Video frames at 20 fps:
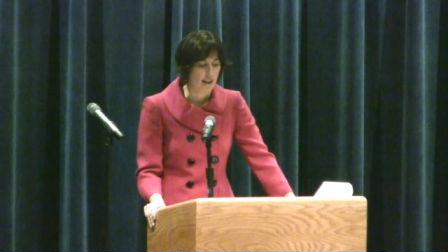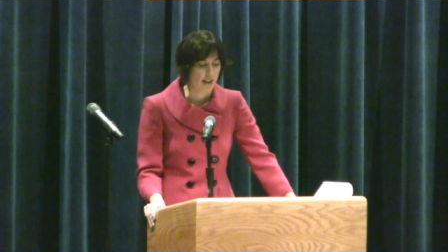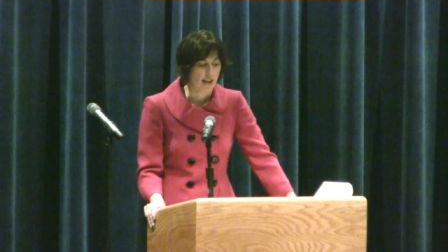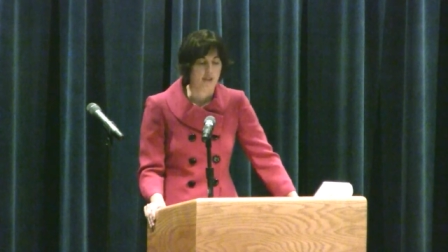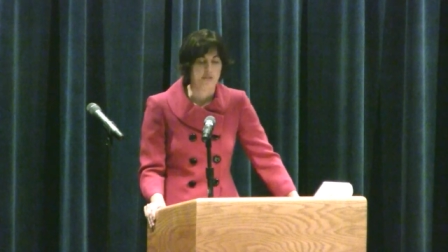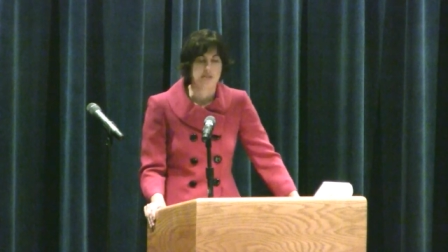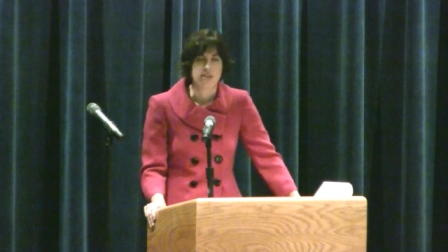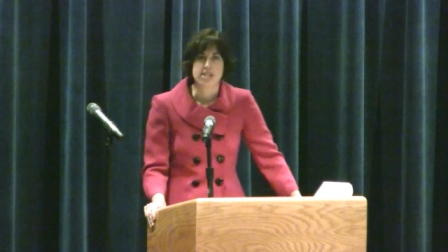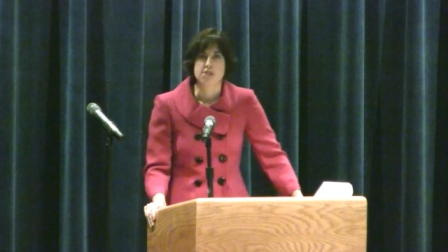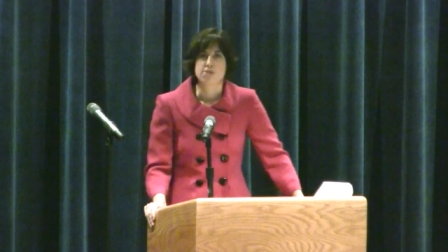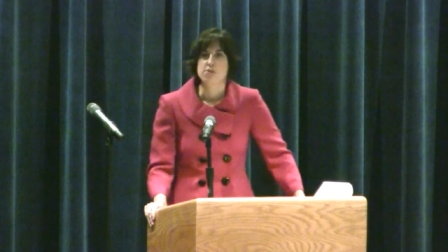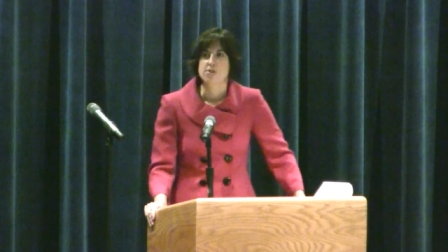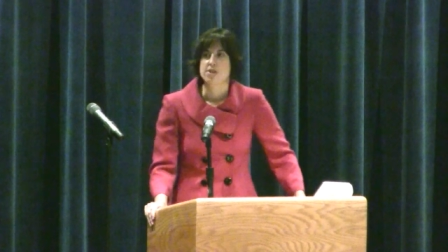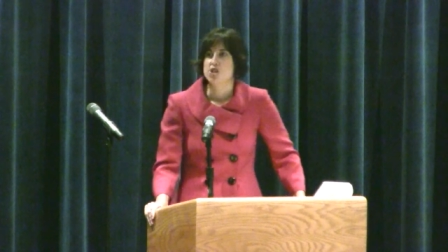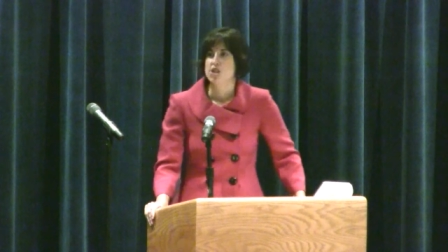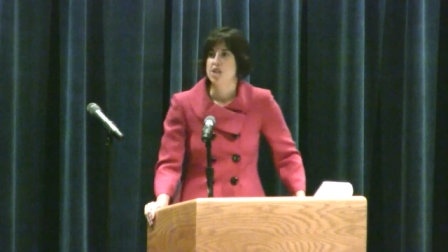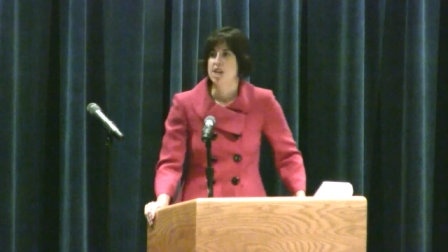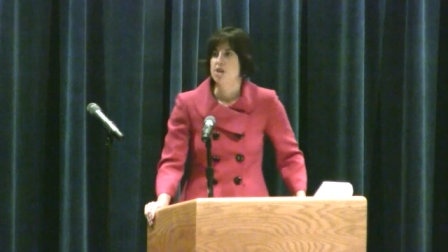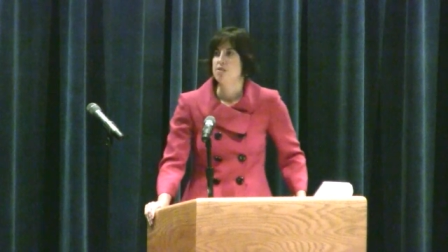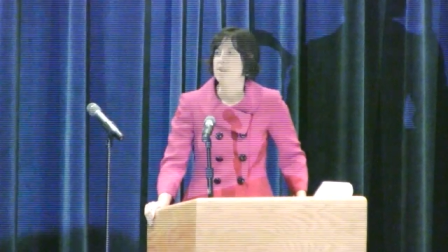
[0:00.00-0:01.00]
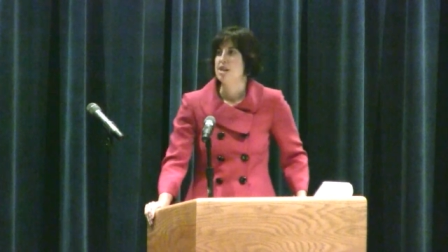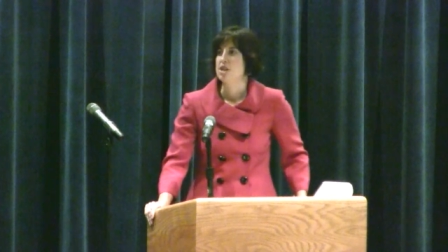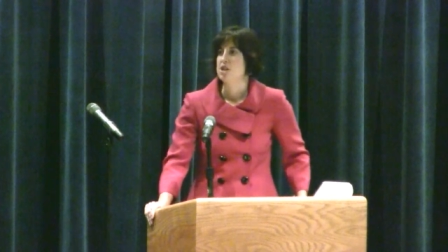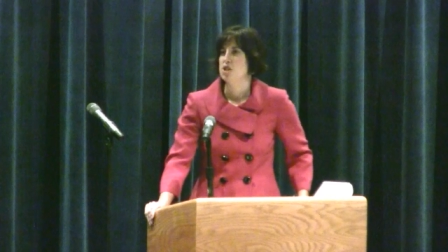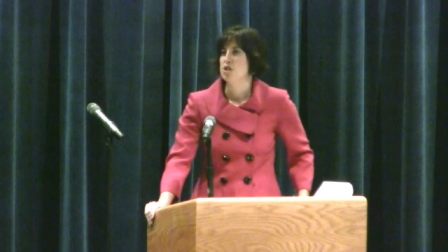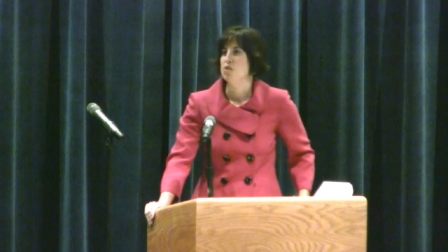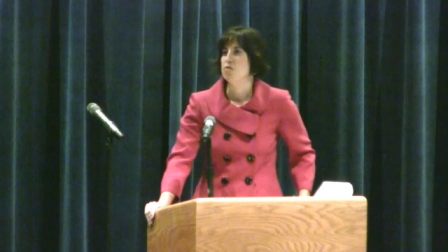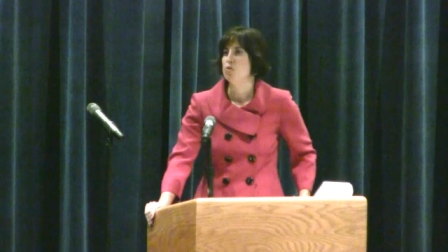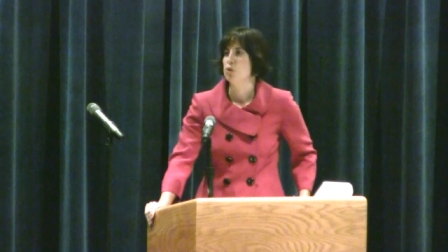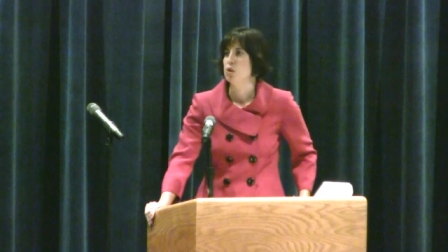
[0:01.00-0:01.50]
of a different
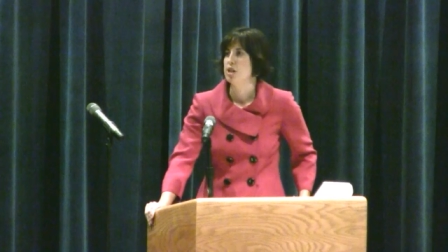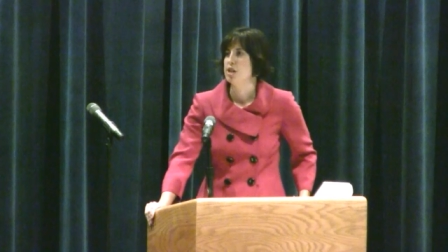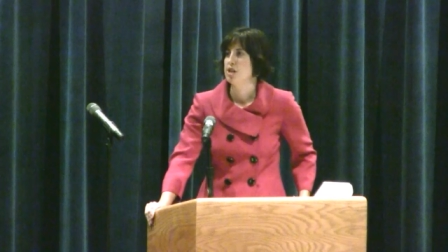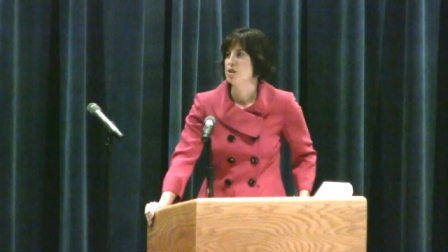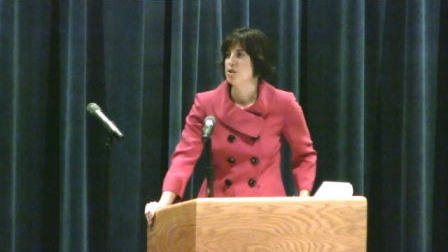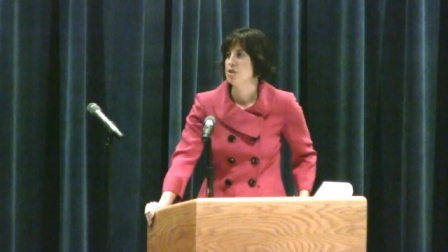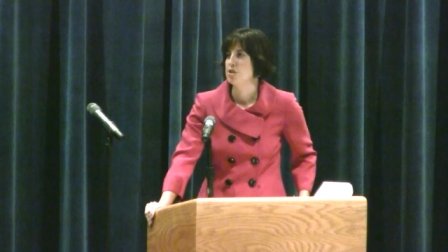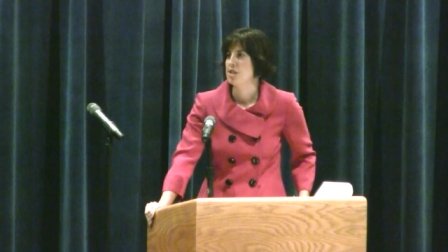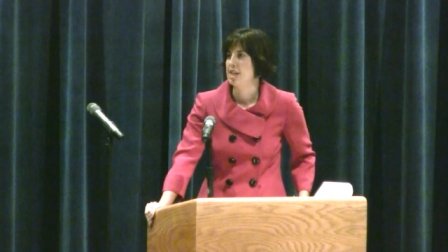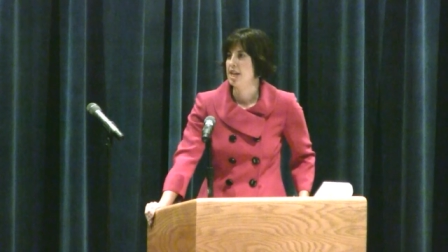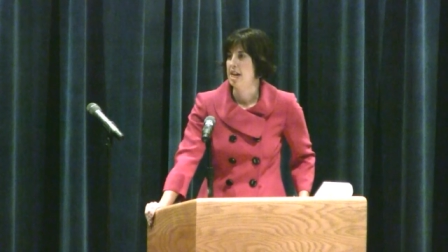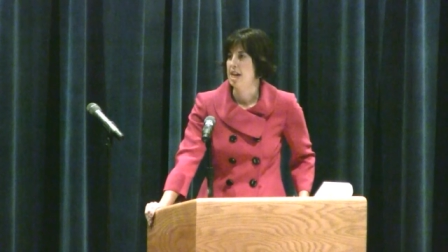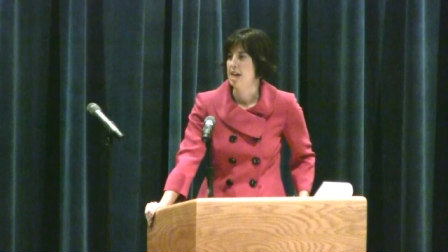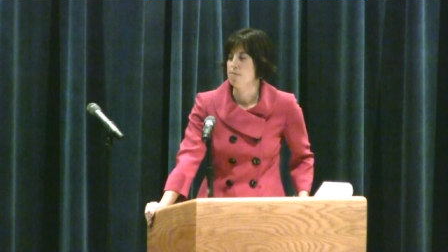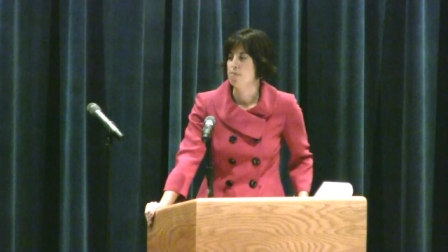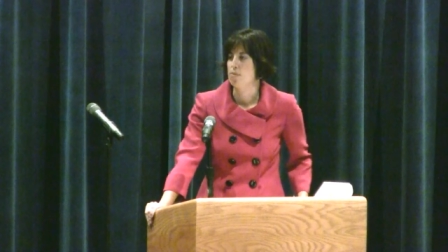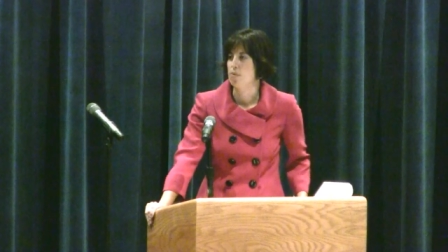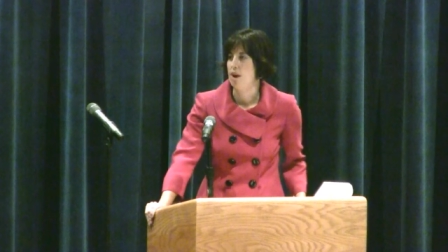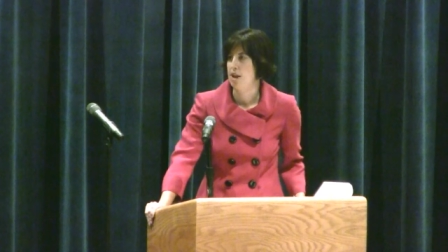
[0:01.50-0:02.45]
generation of lawyers came